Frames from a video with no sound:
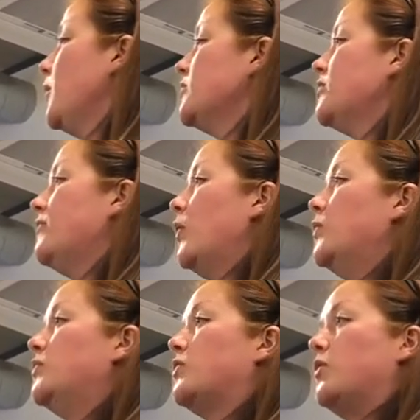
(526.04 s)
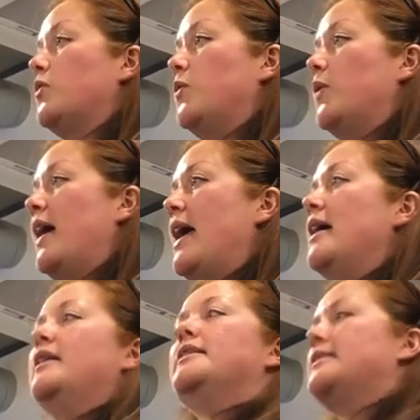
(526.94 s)
want to vote to
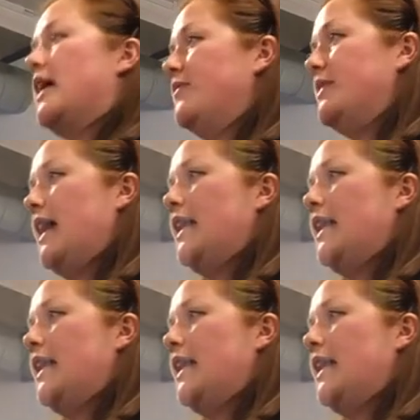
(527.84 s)
save the